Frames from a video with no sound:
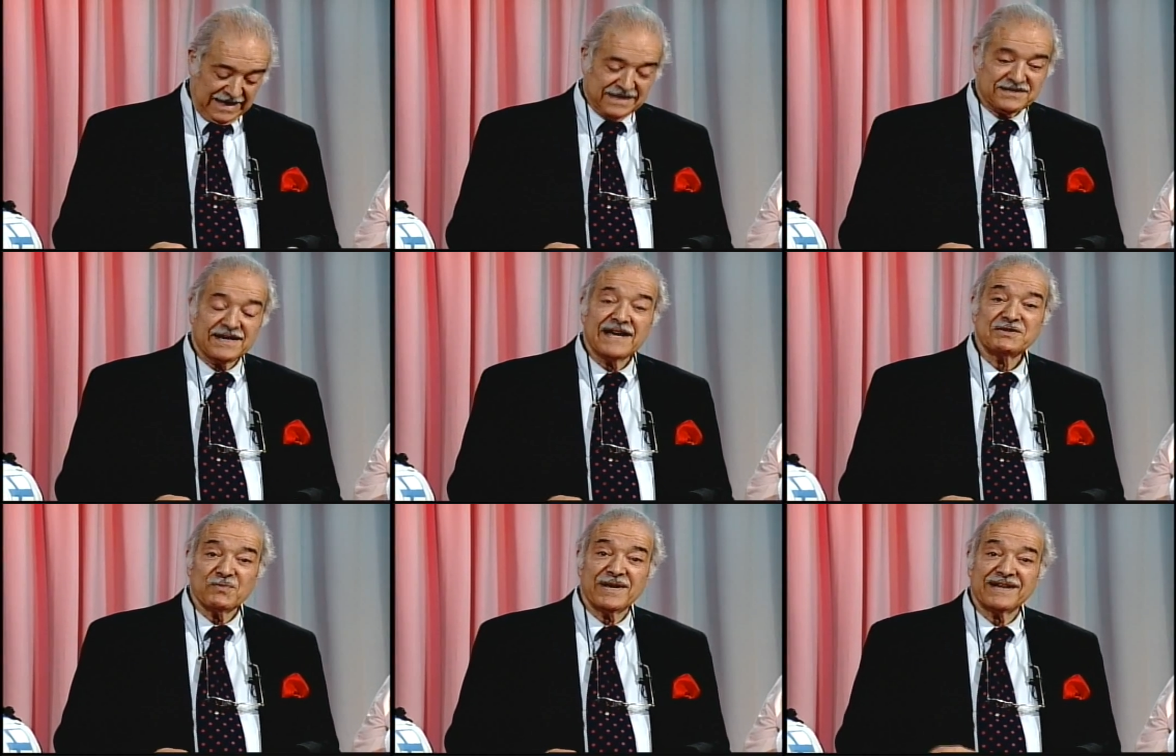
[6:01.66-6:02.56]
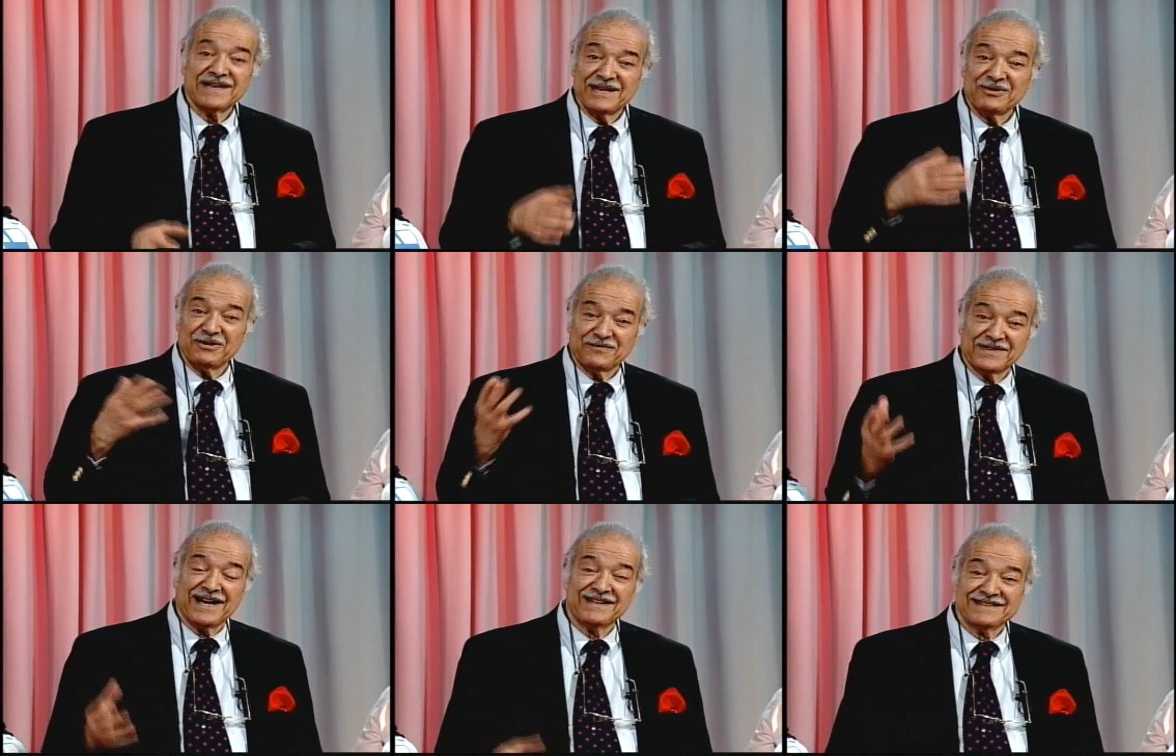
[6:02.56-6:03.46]
It's a nice way to kick off
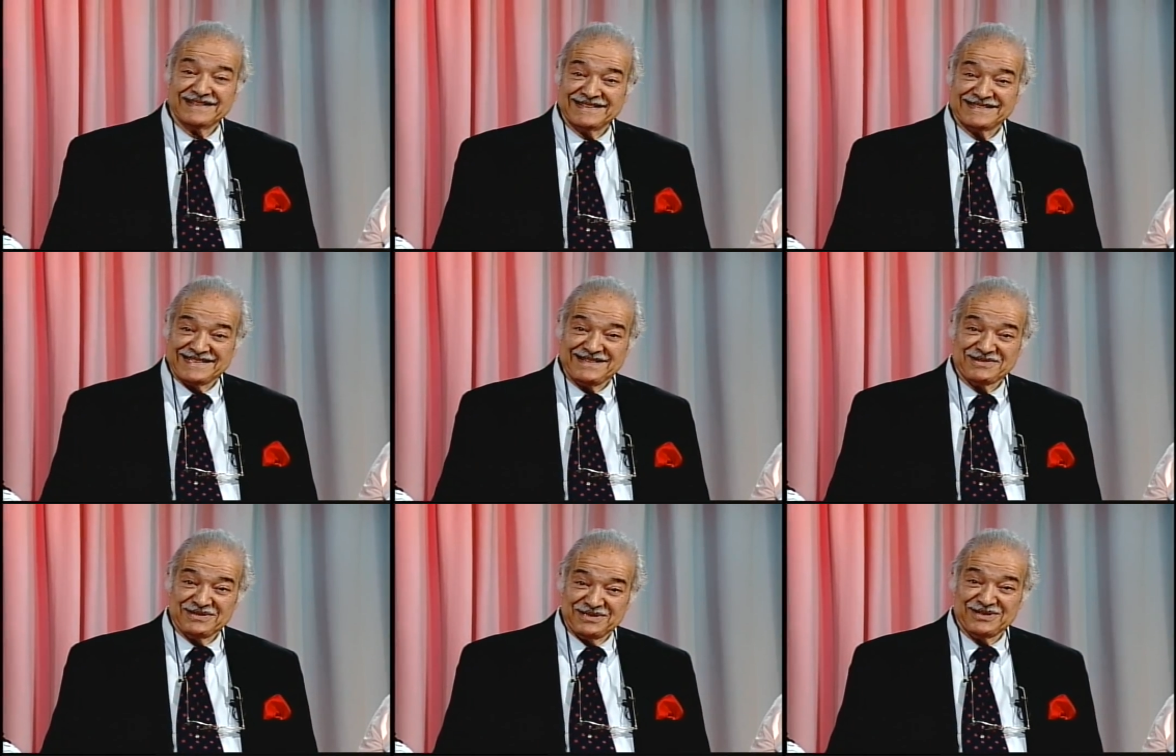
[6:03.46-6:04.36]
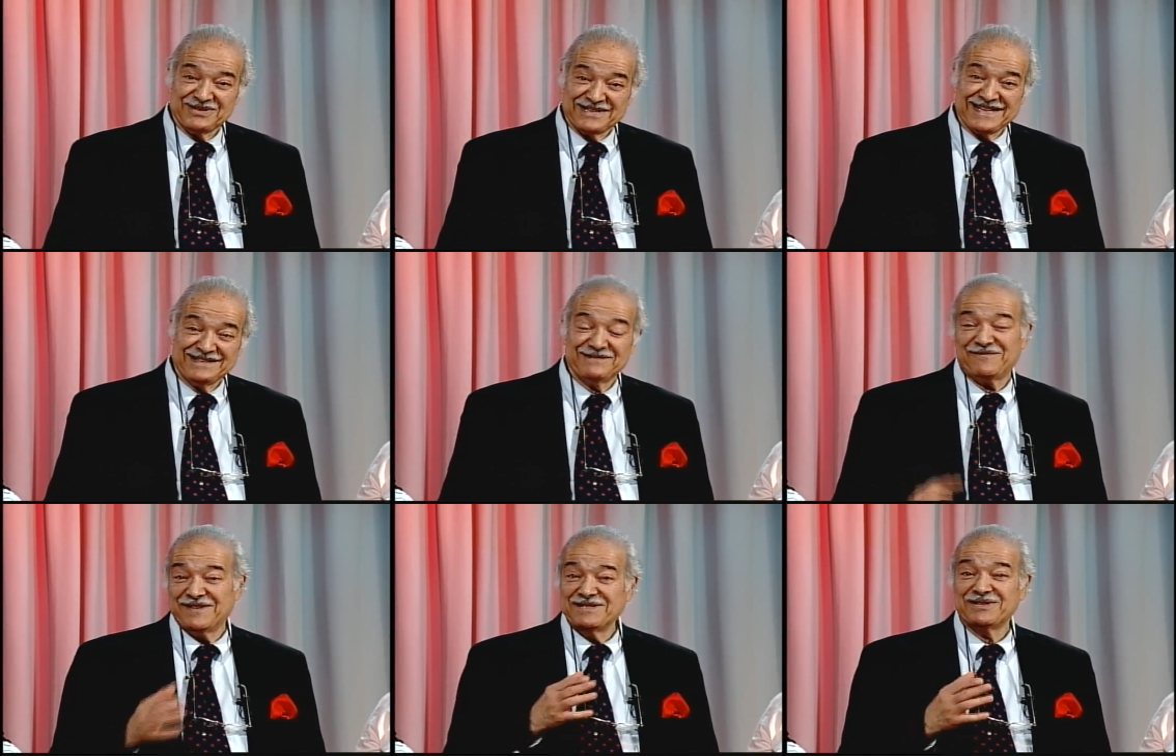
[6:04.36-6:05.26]
the holiday season, you know that? And the
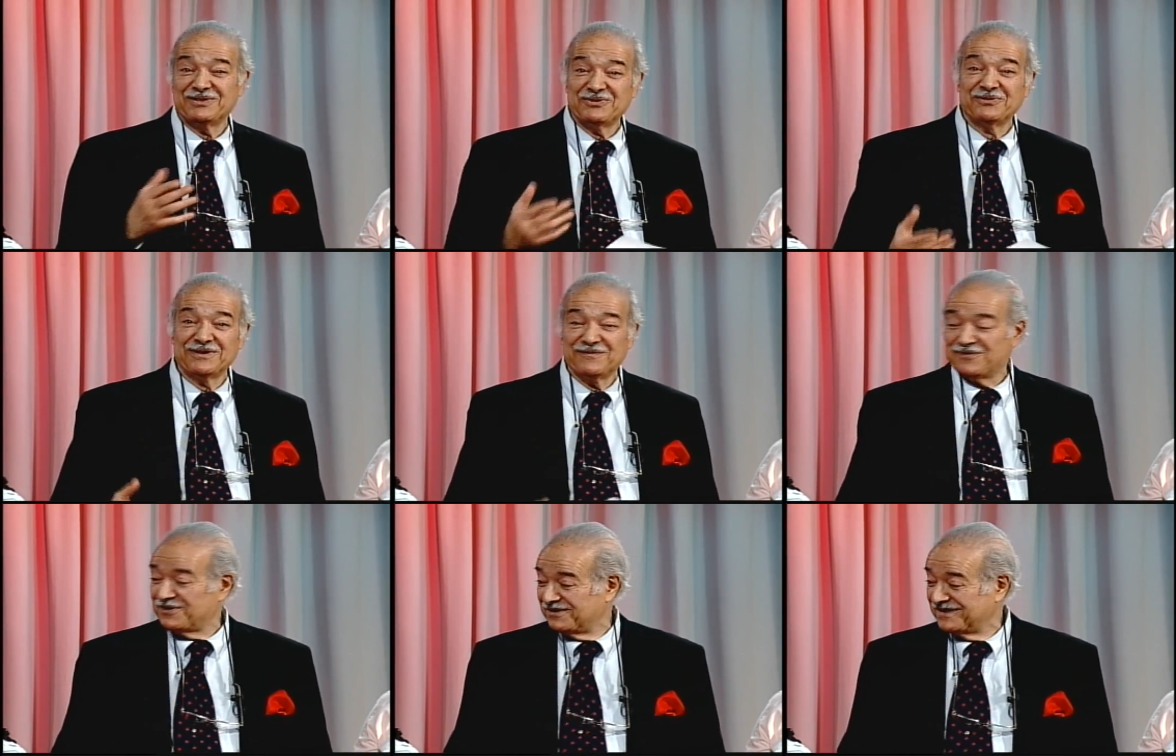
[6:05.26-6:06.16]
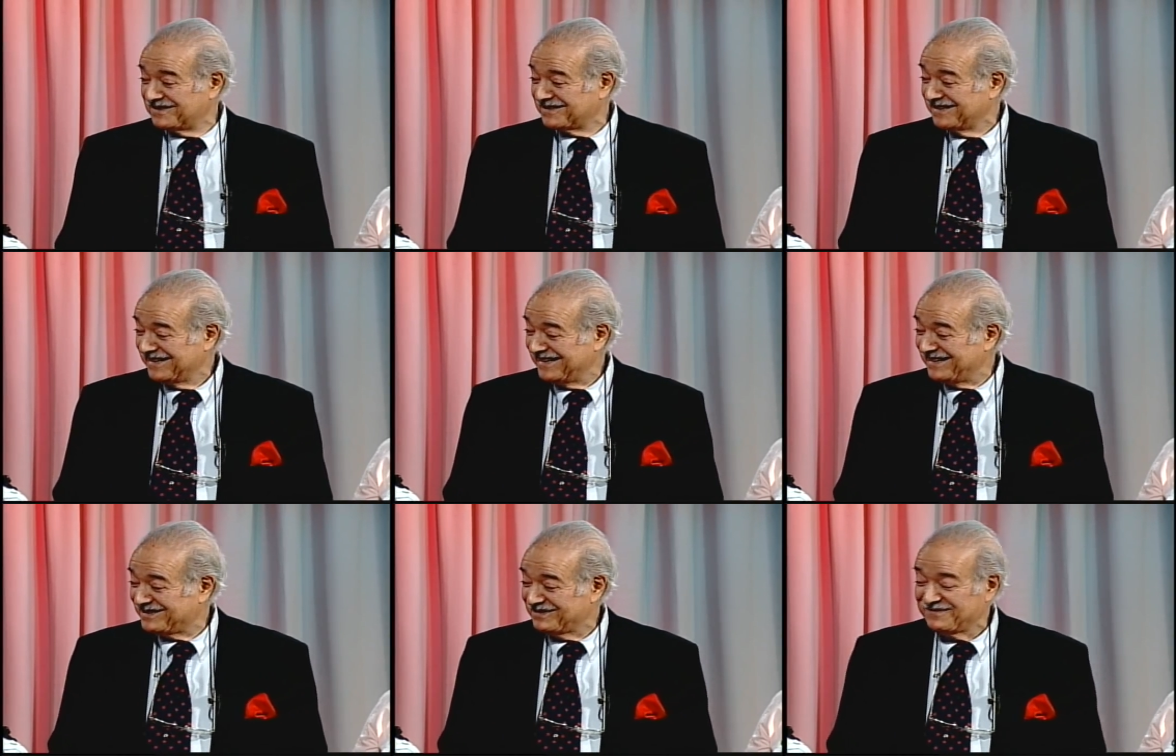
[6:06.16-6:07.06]
Finns are doing it for us.
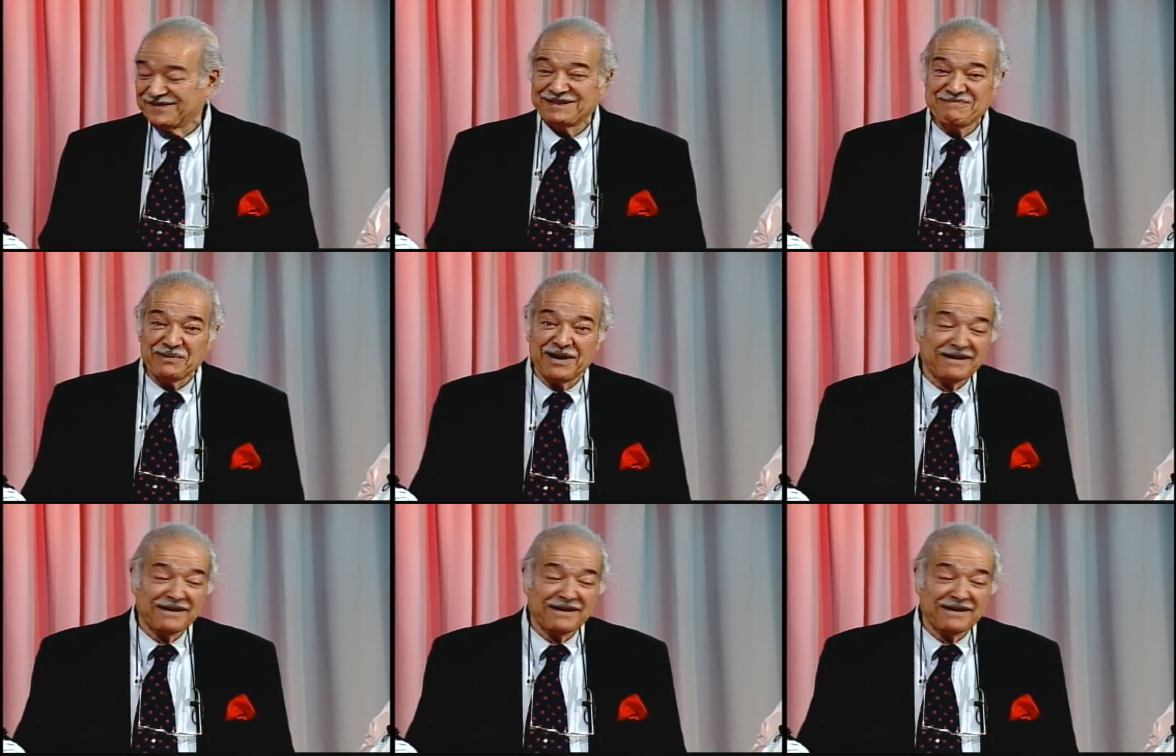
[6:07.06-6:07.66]
That's yeah. the funny part.